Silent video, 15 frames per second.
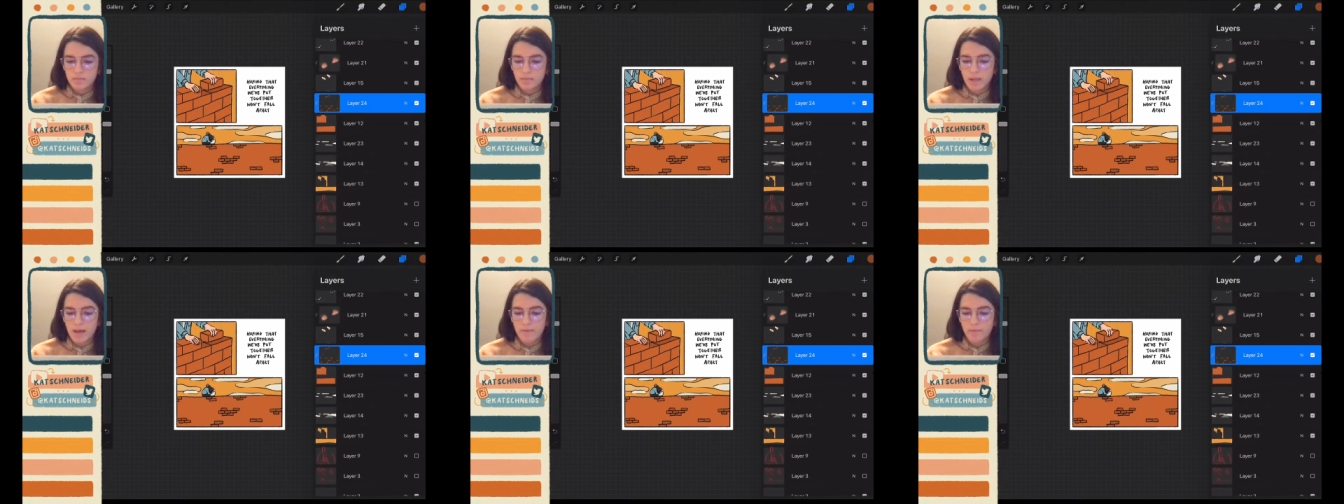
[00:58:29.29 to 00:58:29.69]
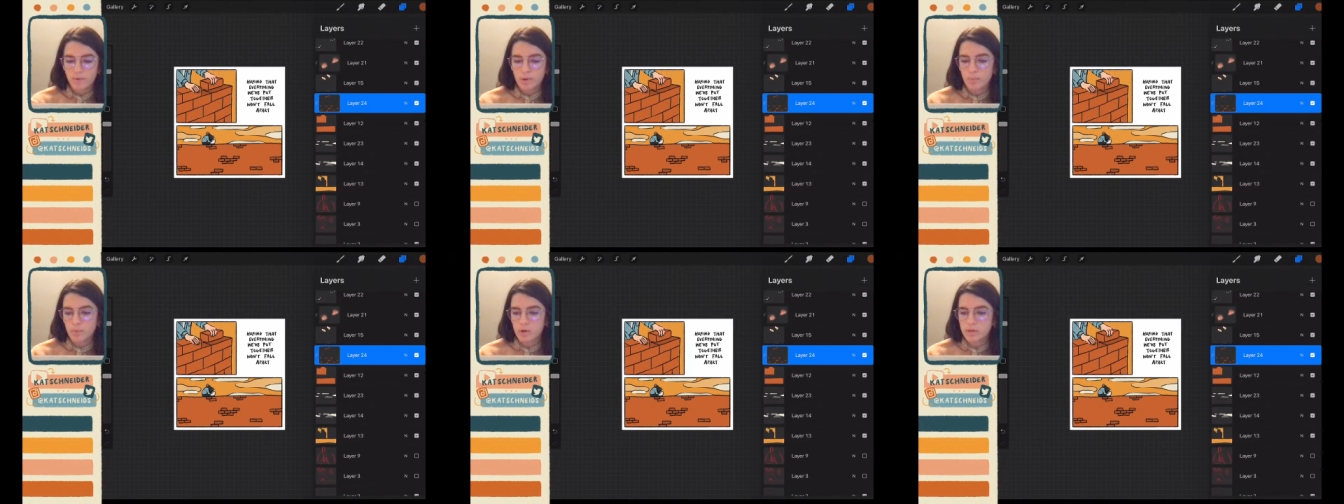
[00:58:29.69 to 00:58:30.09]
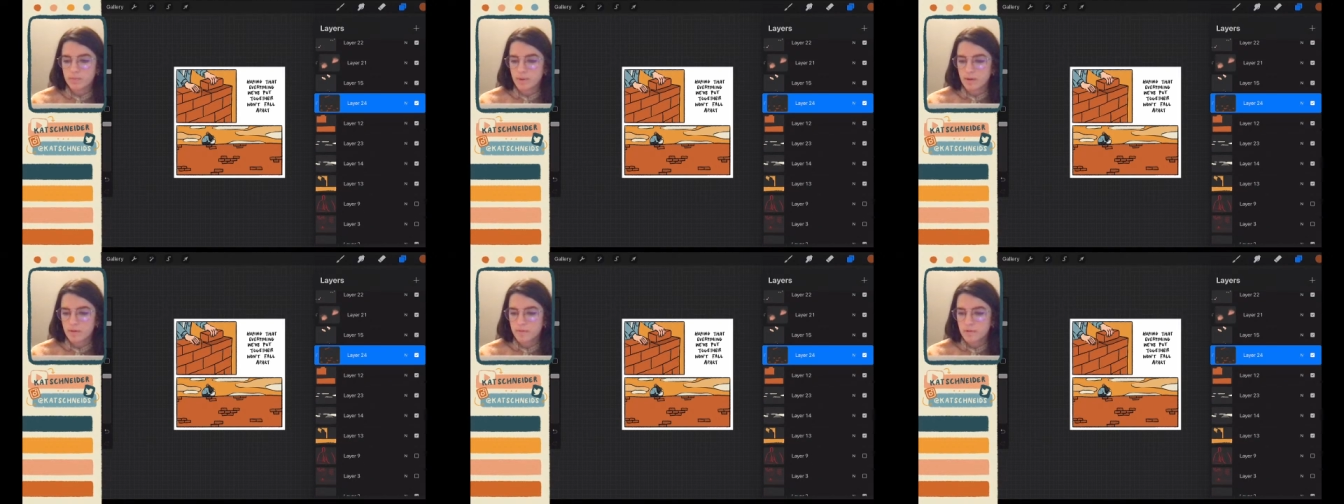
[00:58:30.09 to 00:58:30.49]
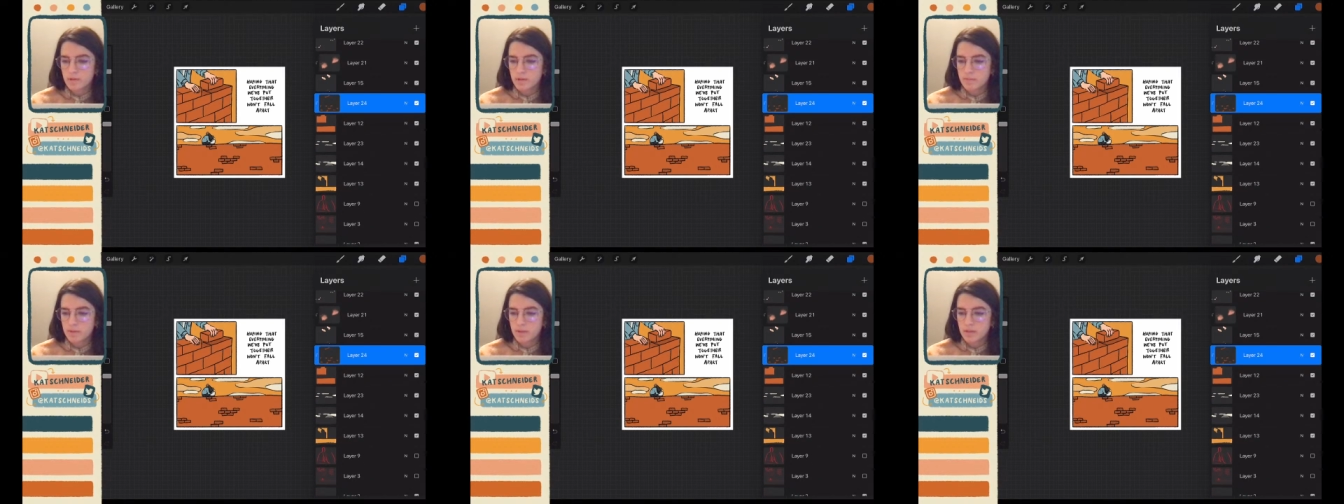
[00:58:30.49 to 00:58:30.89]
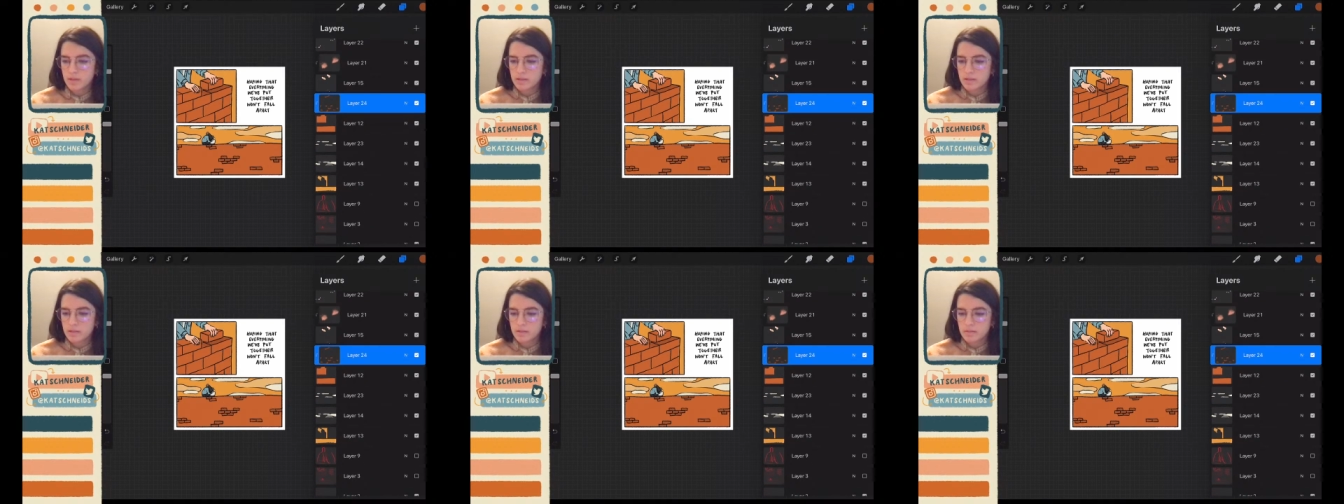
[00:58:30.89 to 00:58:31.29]
platform works better for them, I
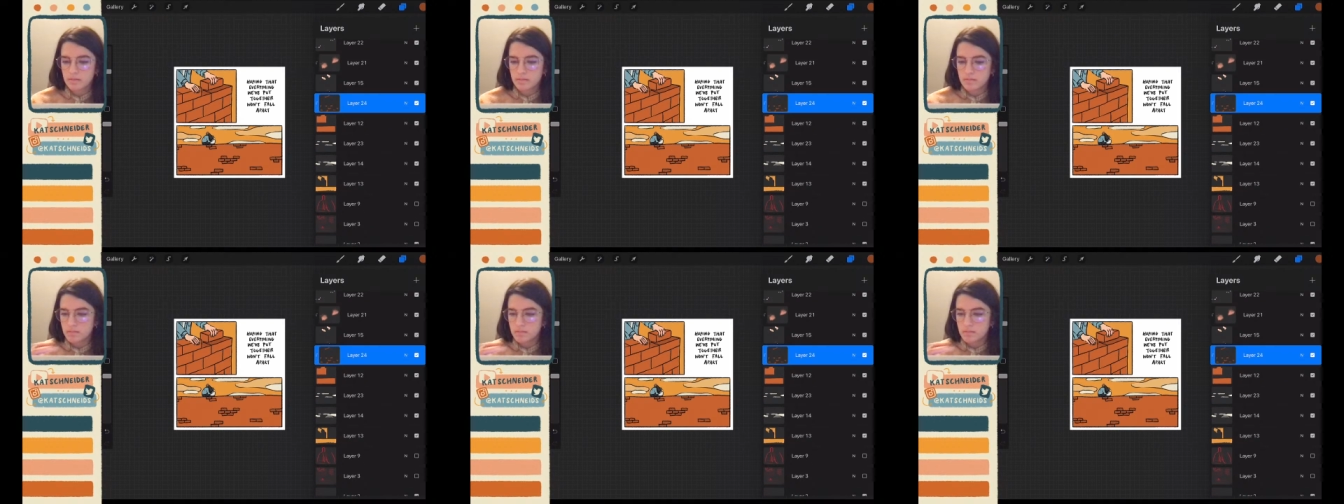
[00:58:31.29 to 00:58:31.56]
guess.